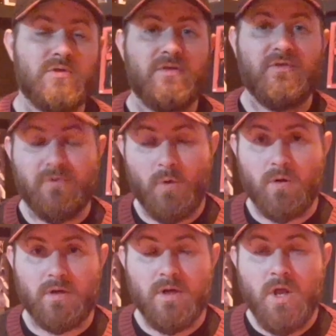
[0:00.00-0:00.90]
on Elm Street
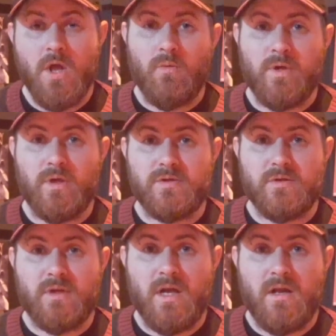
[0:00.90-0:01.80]
4, we
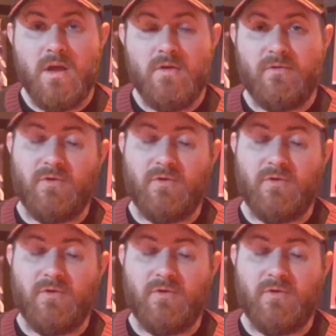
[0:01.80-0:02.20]
also got